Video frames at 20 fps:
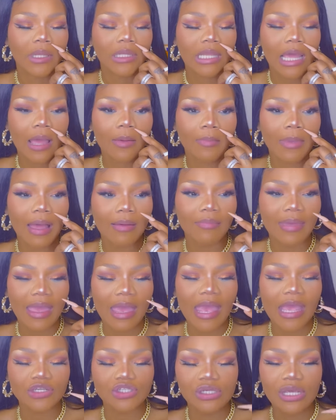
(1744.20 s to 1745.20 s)
I'm
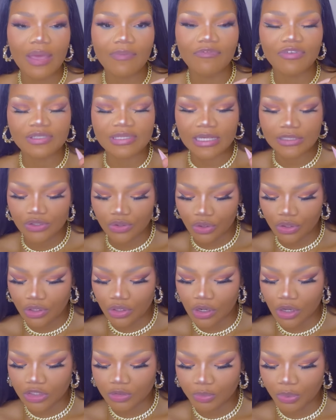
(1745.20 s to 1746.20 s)
actually emphasizing on the
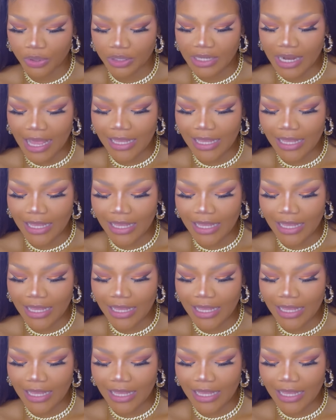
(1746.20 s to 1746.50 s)
last point.